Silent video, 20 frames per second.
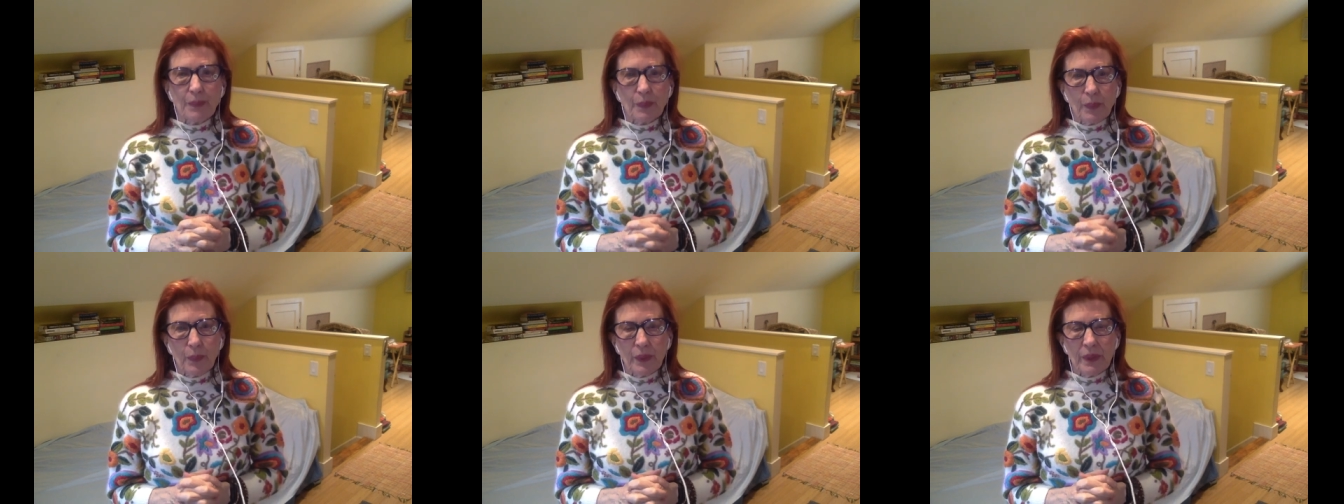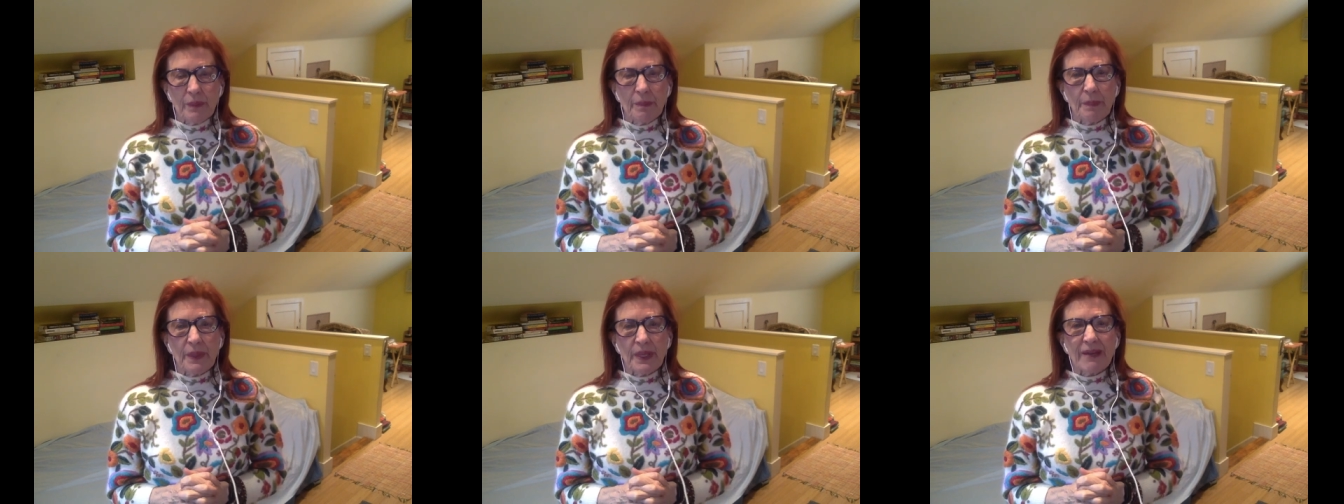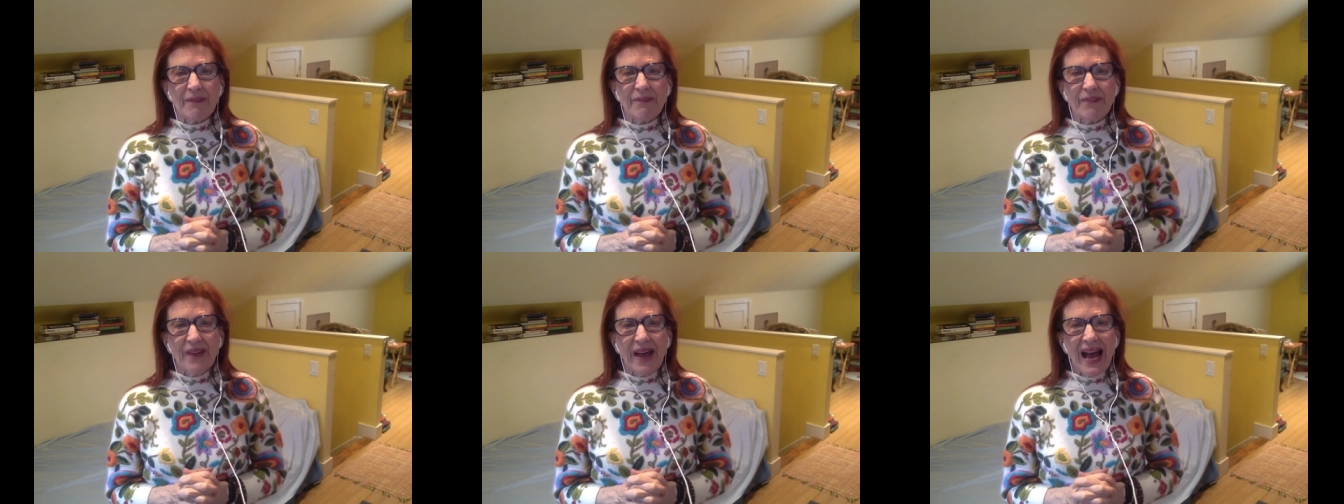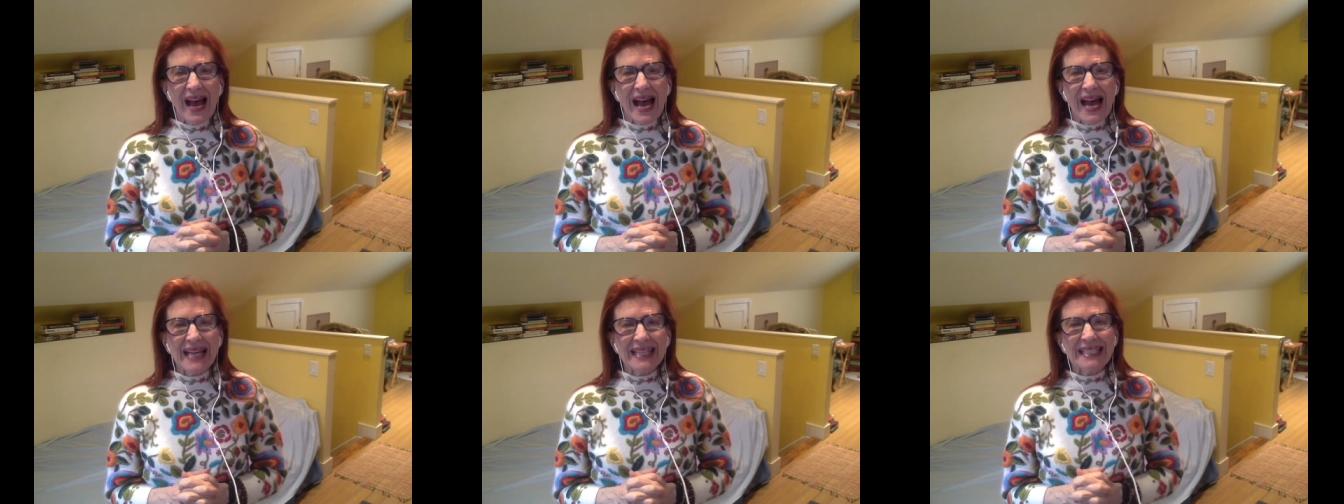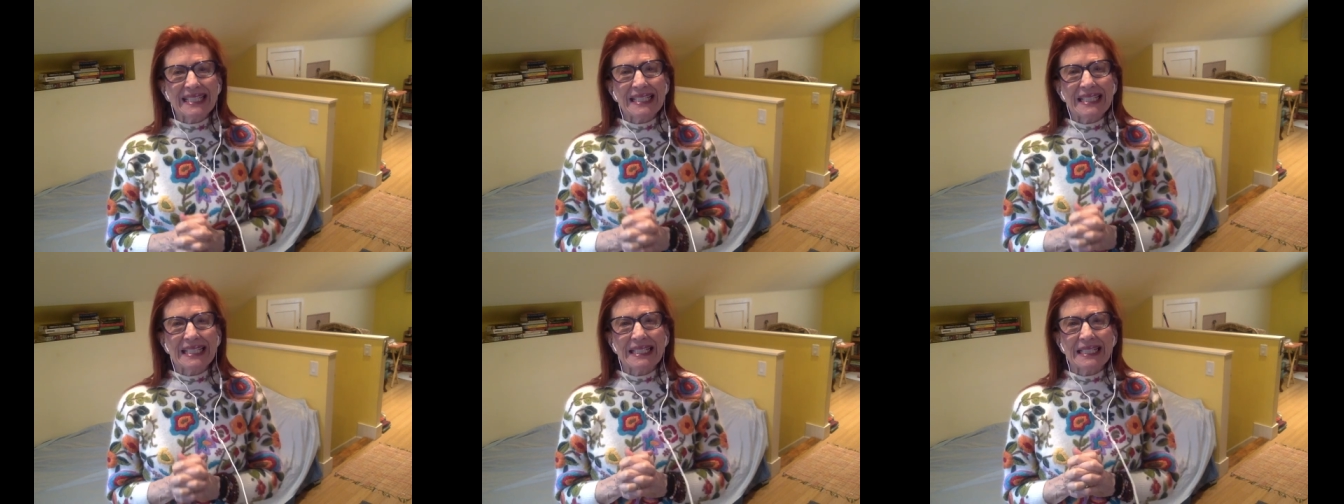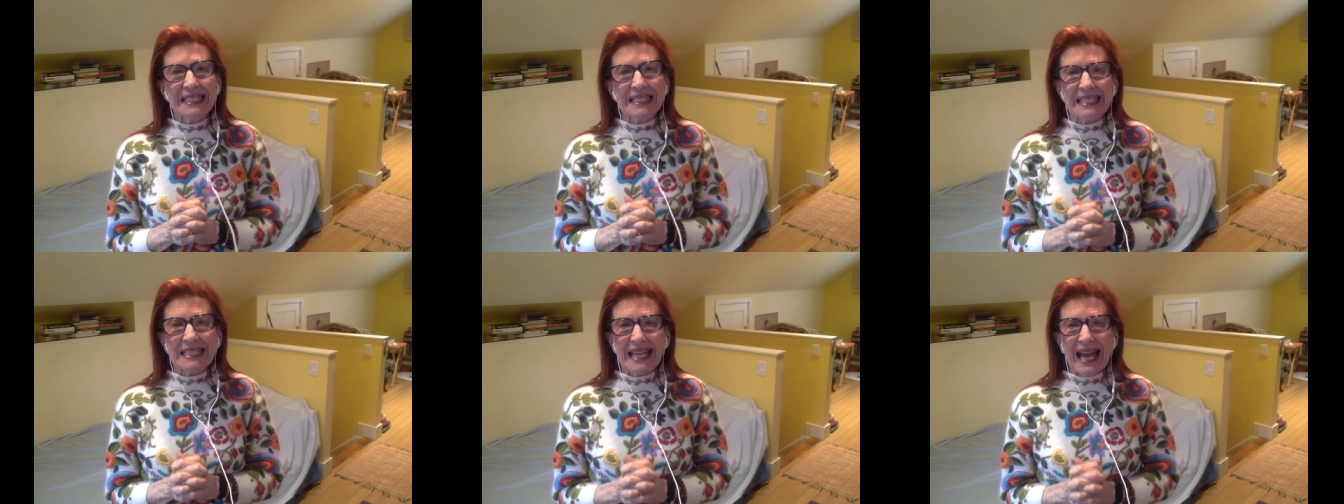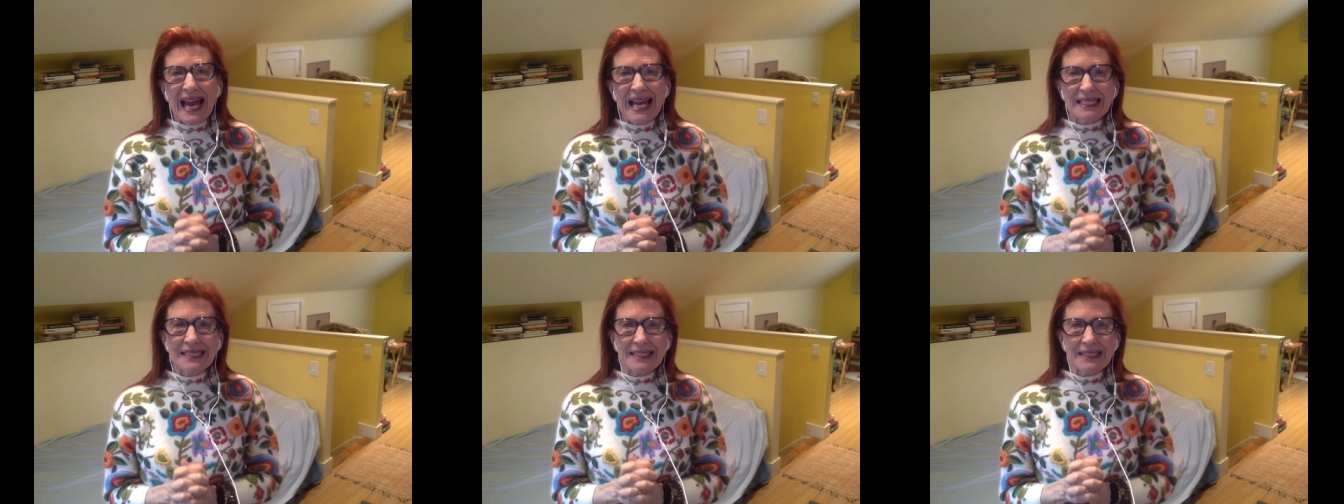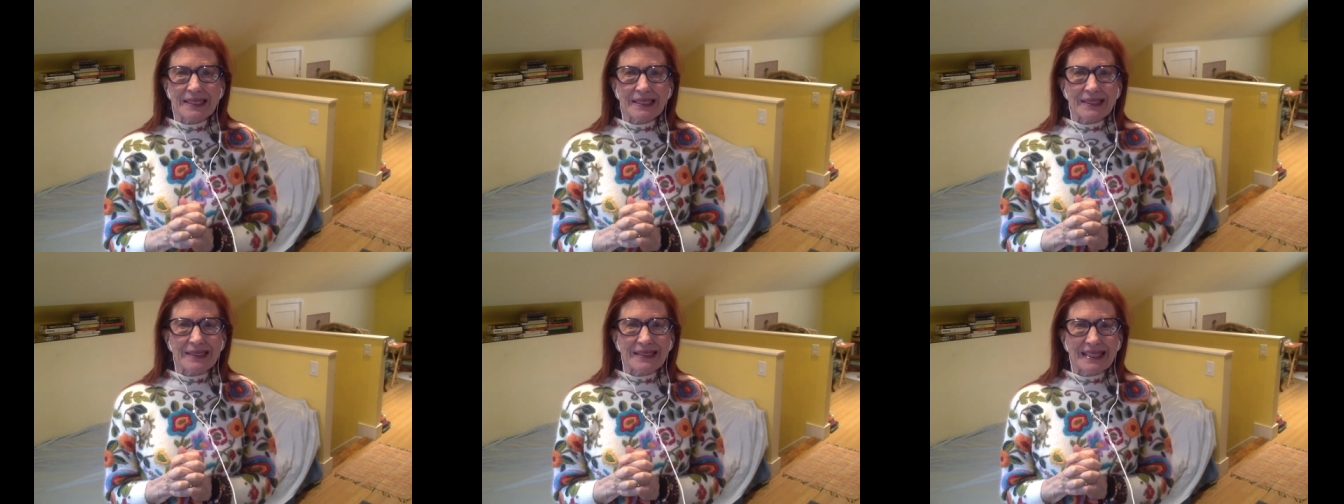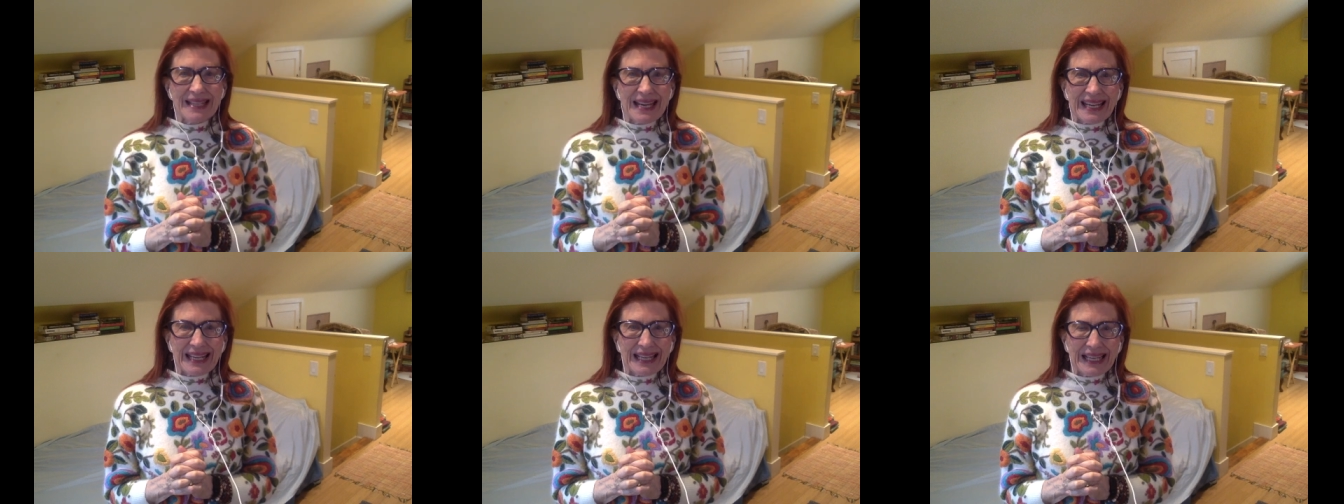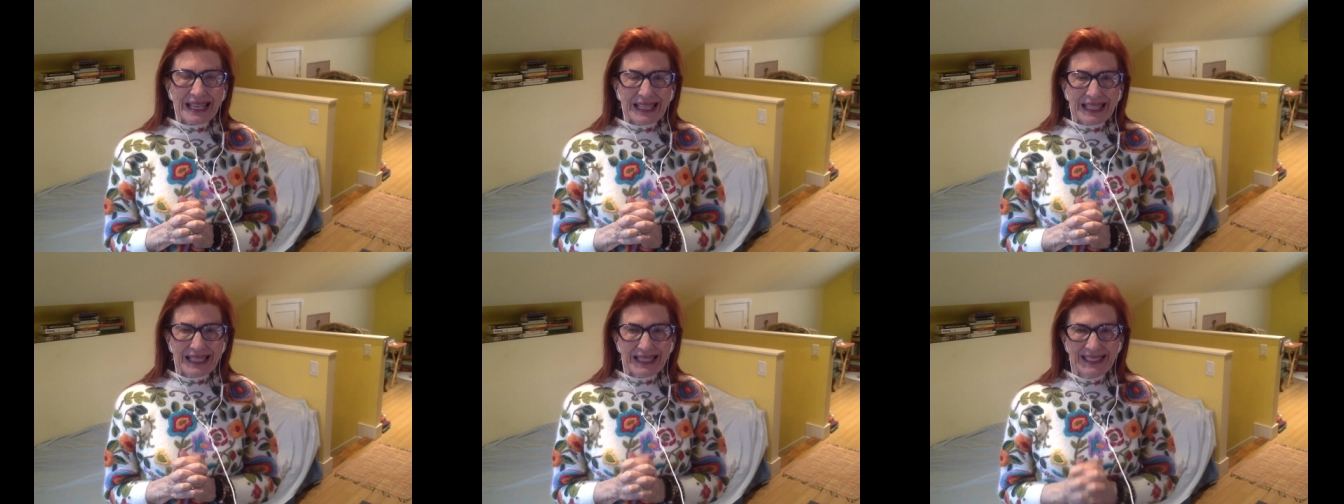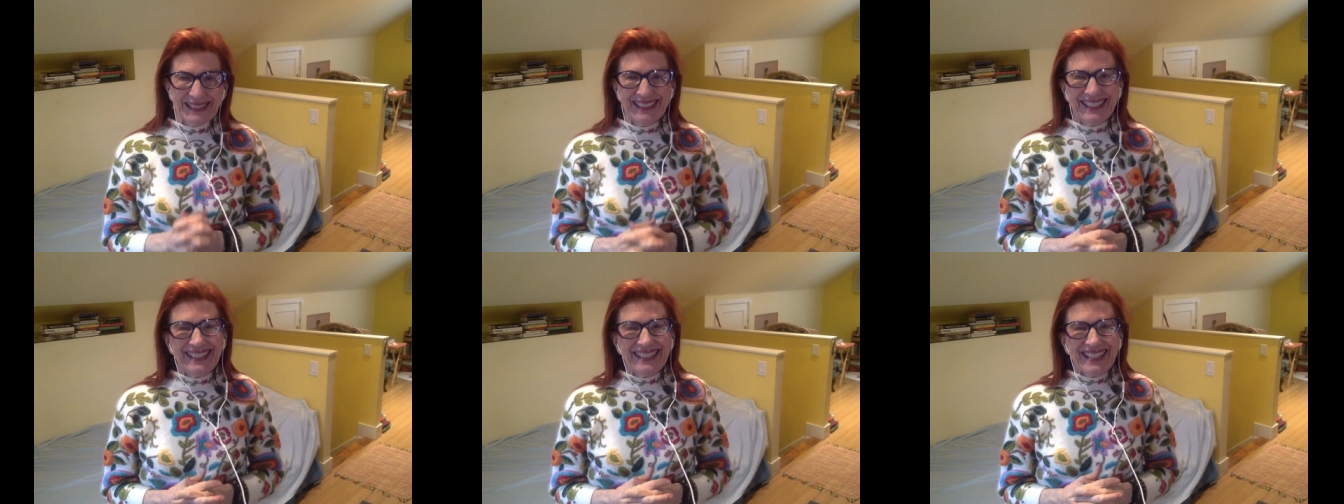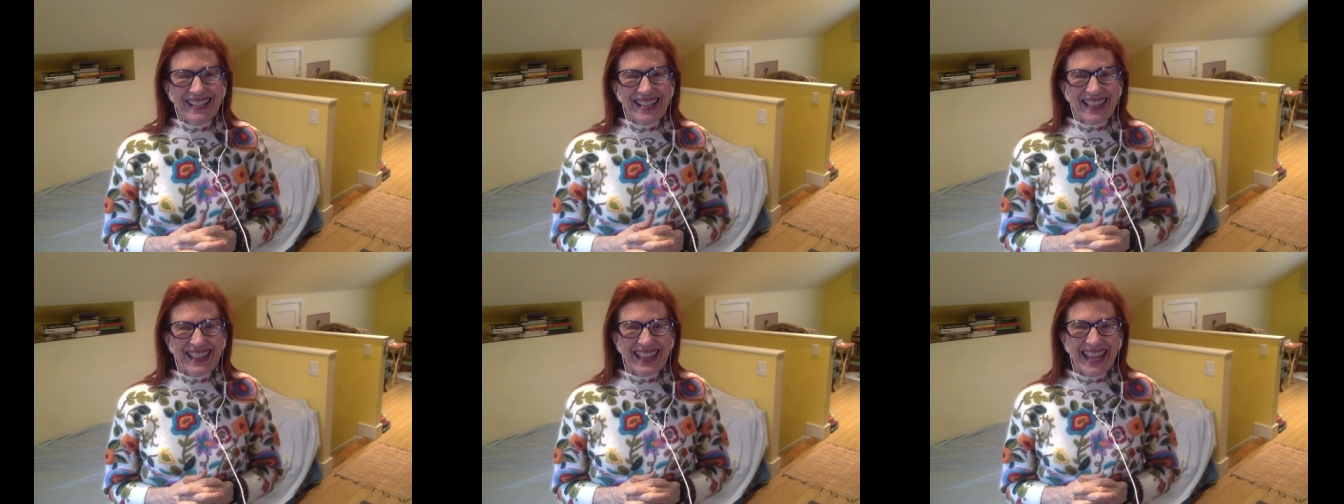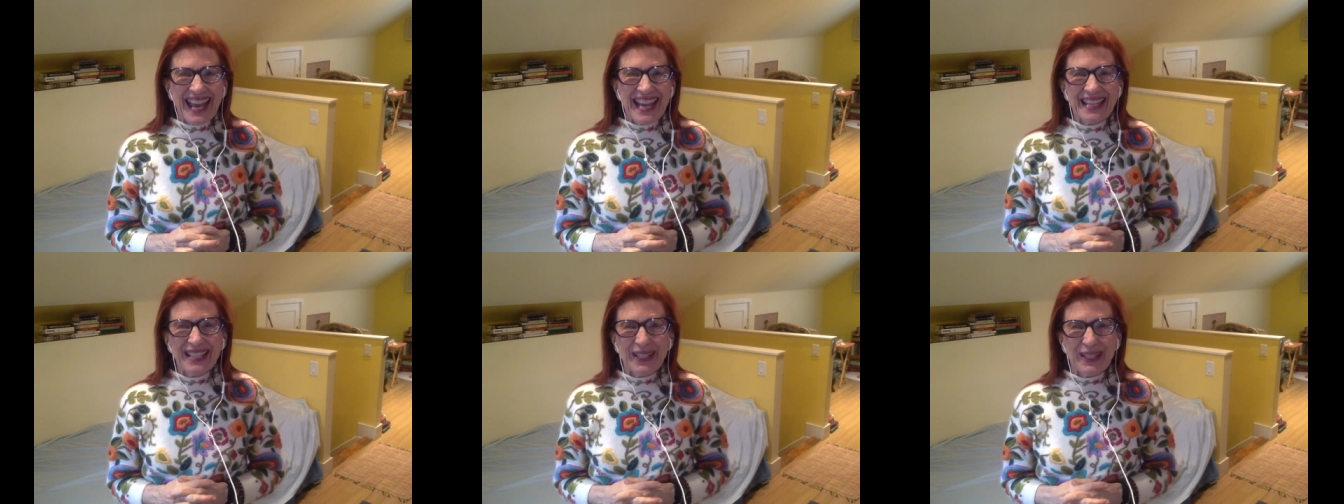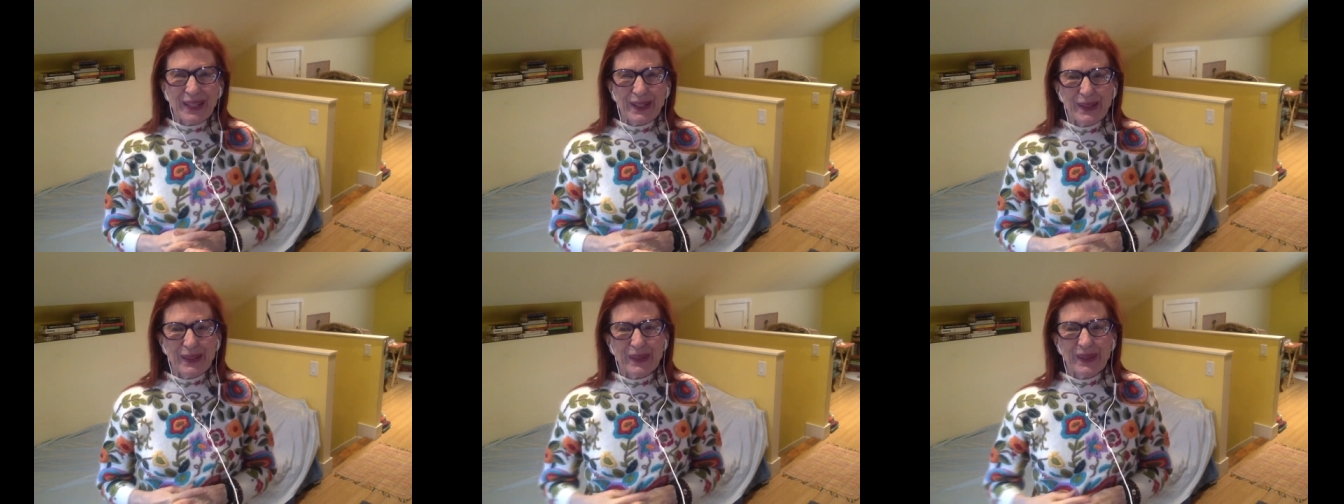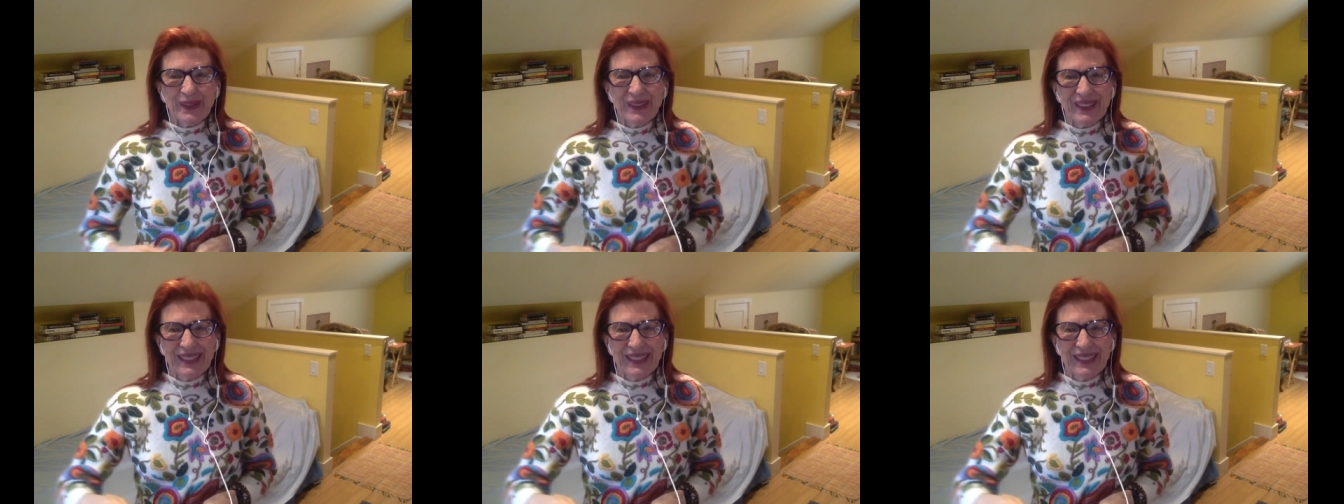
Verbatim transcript: would be fantastic. Thank you.